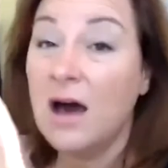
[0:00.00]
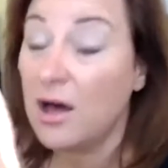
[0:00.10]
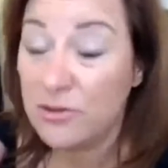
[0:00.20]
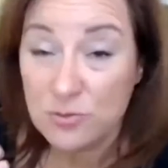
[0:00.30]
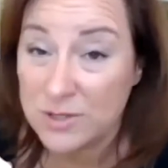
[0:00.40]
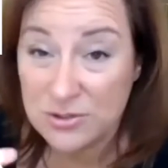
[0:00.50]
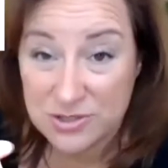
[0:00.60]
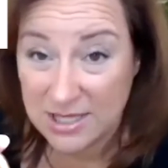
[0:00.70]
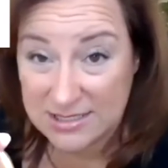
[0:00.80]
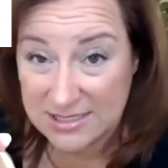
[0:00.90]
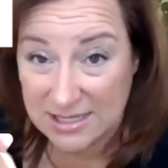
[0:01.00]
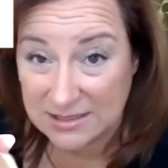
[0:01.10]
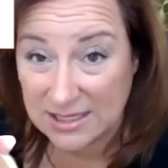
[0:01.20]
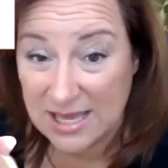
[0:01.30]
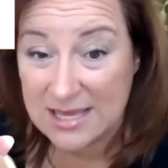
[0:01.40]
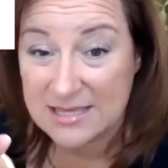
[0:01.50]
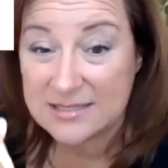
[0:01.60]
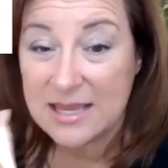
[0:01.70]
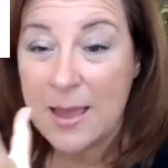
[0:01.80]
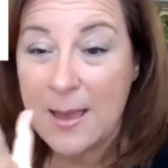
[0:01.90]
Other readers, that's not the
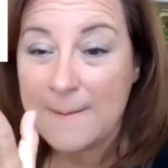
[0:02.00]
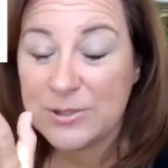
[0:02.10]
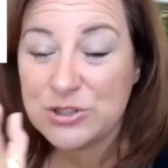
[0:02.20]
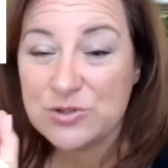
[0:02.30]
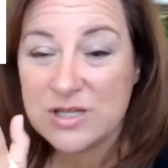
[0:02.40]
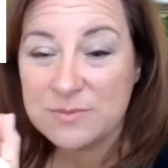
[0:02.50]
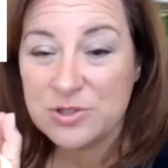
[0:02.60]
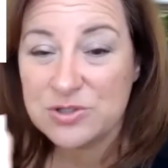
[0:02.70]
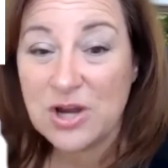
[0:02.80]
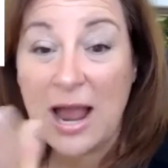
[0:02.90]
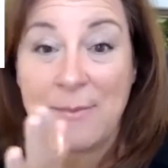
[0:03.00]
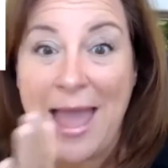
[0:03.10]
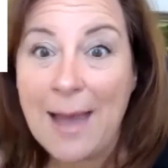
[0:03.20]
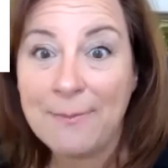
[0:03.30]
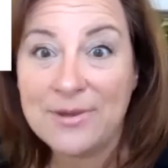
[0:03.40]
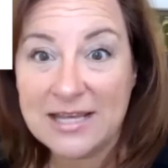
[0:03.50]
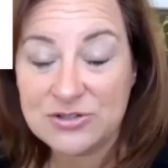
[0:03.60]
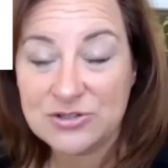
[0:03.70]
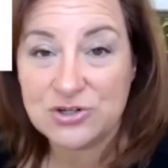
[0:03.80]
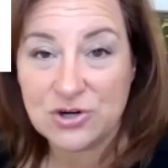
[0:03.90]
case. But Susan, I'm so sorry. I'm happy to
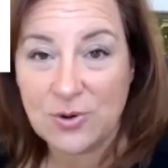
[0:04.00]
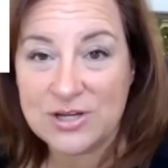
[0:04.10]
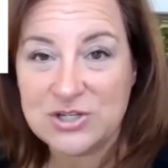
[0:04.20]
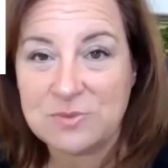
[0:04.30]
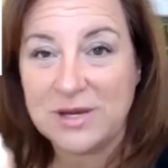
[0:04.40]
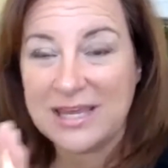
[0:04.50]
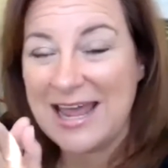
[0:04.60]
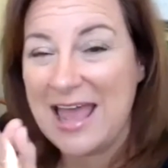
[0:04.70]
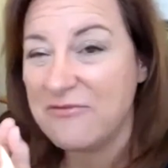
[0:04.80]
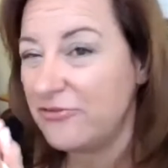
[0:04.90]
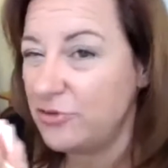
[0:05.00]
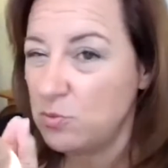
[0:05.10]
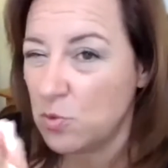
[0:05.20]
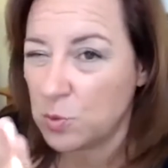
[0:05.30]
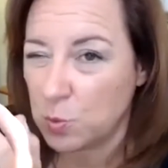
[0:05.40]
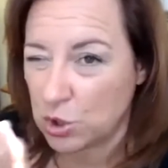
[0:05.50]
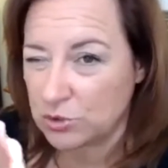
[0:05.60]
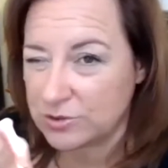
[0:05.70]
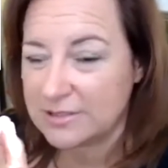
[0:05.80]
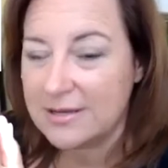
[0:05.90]
answer your question, but can I have a few more
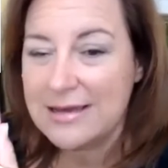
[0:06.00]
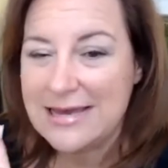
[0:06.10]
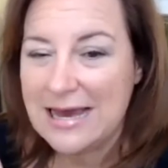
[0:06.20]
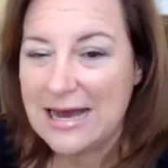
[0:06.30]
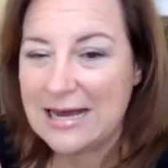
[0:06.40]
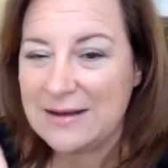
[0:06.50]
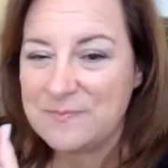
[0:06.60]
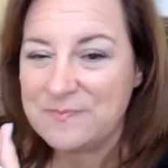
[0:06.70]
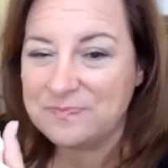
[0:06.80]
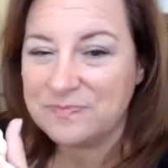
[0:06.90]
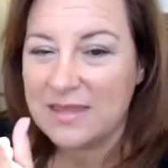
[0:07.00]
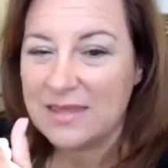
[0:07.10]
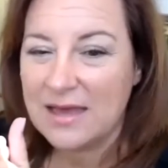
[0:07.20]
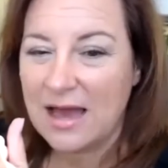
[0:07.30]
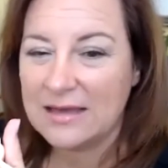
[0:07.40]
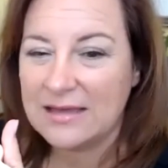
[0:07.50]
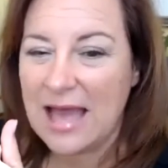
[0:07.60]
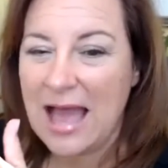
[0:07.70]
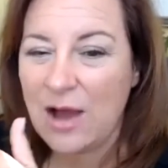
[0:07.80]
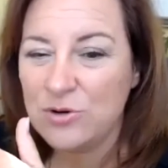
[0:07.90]
words?
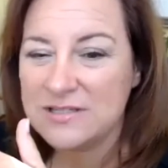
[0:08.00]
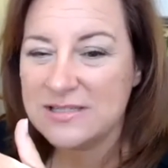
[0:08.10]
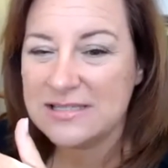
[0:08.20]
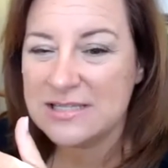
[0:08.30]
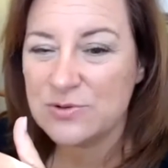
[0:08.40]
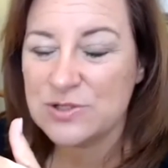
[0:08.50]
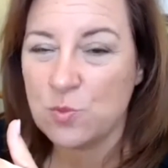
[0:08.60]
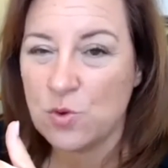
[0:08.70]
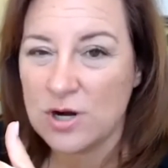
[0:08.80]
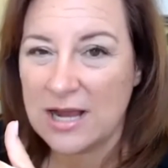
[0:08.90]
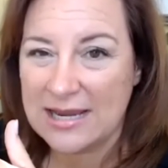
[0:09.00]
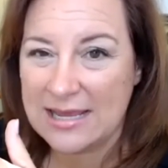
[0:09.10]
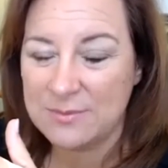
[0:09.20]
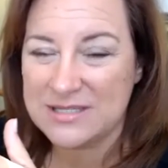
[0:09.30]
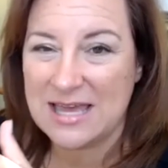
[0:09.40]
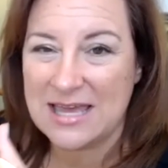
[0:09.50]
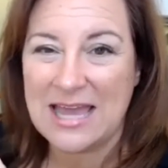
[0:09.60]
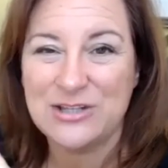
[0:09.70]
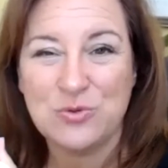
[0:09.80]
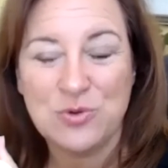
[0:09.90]
How does a series work on Amazon?
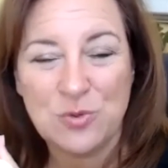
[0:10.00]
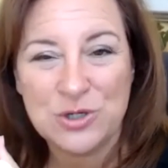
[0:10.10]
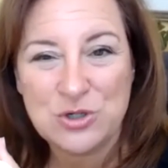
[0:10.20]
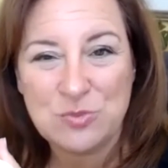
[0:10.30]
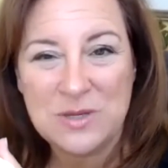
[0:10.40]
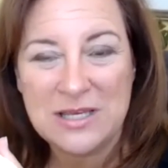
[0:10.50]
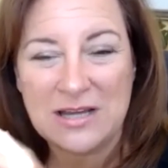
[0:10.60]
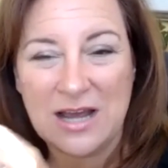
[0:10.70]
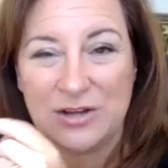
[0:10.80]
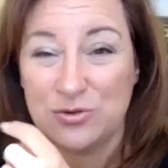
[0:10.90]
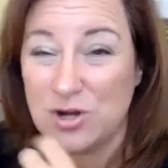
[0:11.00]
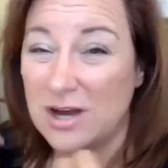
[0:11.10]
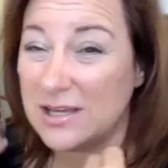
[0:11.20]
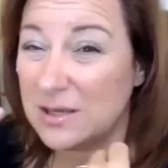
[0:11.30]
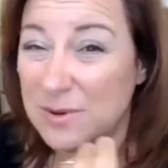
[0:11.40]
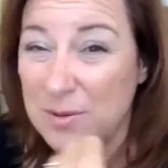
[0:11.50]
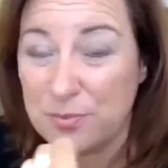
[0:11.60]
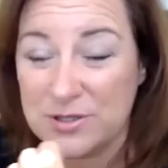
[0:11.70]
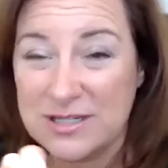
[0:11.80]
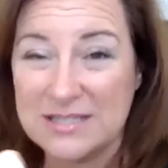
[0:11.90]
I don't know what you mean. Are you talking about
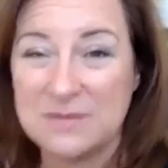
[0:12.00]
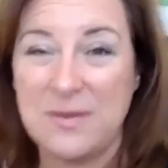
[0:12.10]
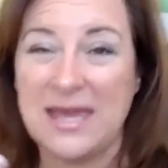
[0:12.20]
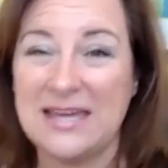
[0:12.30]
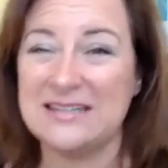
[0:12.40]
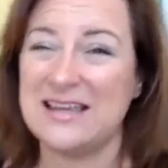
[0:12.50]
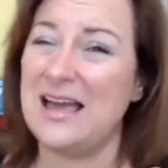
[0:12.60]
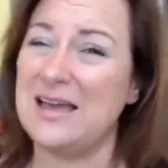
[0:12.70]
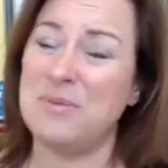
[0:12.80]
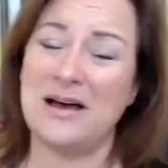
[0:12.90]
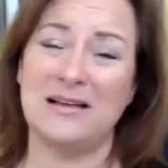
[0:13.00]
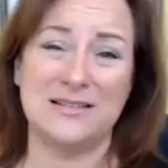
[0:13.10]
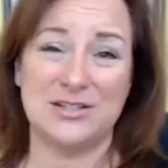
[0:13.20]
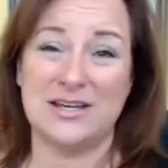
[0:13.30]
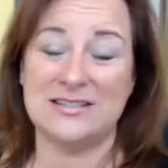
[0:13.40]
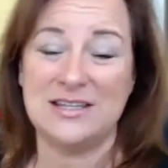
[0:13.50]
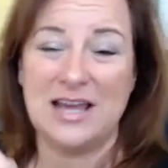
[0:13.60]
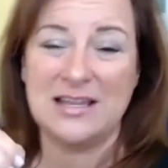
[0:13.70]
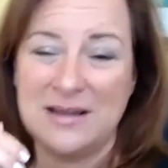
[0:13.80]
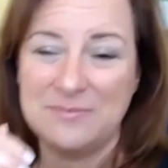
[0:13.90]
print on demand? I apologize.
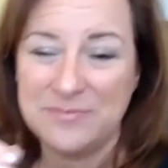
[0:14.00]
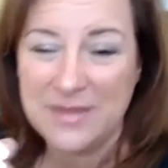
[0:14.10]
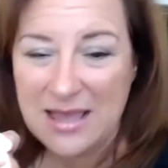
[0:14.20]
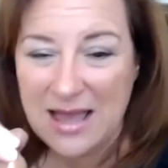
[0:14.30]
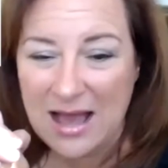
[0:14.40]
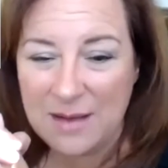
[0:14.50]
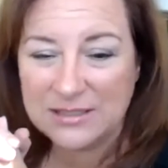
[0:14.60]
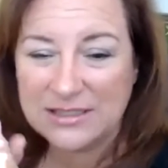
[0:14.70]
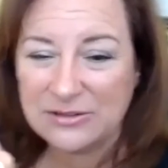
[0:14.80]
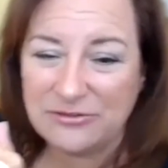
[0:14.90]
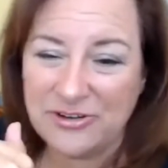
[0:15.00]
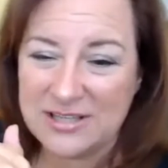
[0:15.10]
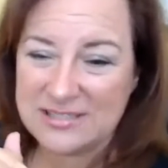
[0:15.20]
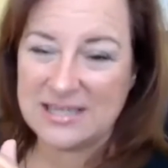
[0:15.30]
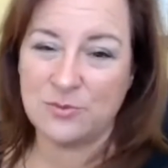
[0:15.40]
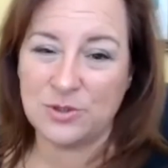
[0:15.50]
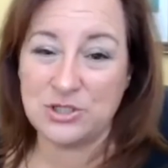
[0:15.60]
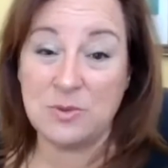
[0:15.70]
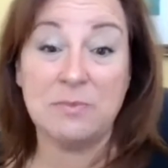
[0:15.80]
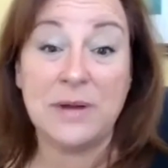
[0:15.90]
I'm a little fuzzy on what
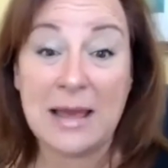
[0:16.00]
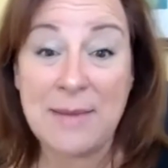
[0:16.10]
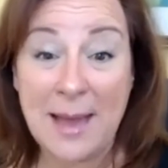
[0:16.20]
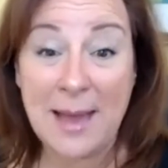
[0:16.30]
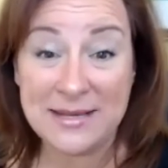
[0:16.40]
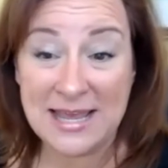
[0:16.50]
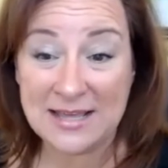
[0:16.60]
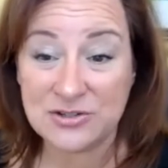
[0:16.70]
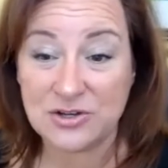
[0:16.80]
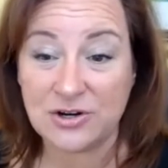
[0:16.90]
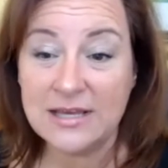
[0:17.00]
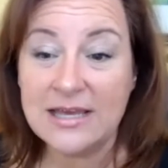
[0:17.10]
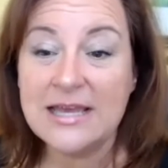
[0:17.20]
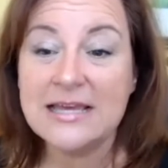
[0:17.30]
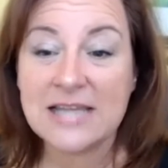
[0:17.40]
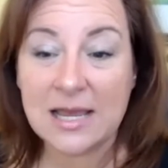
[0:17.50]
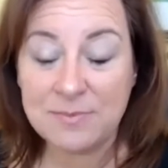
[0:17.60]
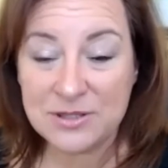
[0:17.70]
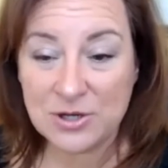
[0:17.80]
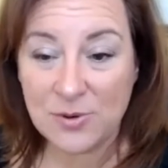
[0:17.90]
you mean, but I'm happy to answer. Type
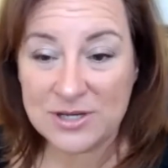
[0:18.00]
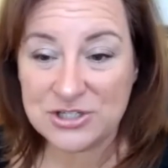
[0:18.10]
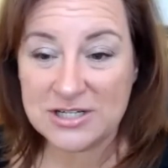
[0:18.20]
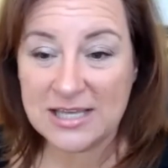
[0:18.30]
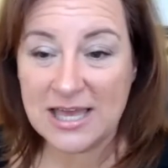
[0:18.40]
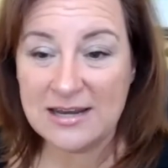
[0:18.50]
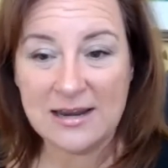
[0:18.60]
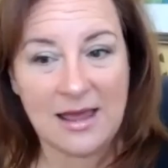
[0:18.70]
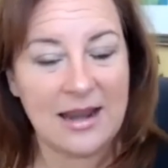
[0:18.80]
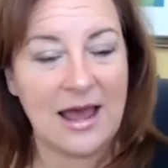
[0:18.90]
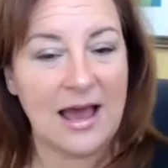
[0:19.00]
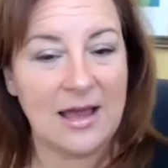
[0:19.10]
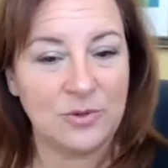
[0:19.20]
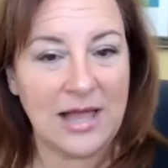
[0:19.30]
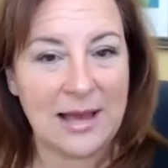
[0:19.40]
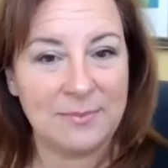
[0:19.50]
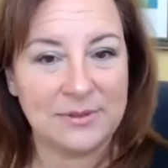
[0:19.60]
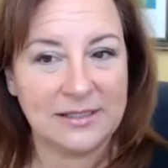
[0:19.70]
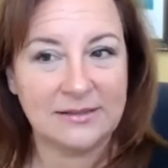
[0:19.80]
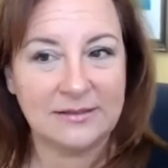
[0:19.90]
in the question again, and I will
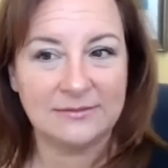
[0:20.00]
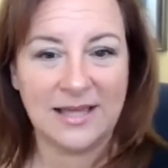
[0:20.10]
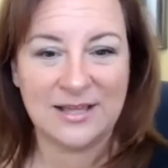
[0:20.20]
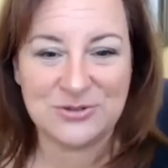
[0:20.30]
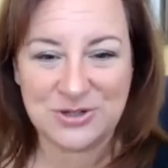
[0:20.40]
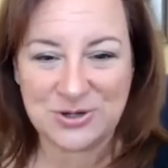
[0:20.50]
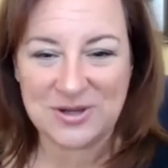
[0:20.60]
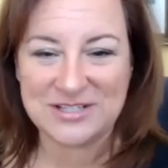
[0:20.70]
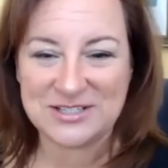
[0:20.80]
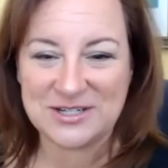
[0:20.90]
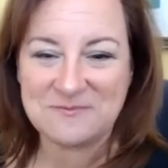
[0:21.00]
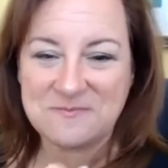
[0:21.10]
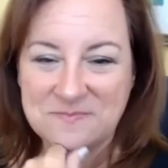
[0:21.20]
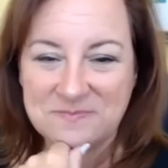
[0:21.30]
happily answer your question.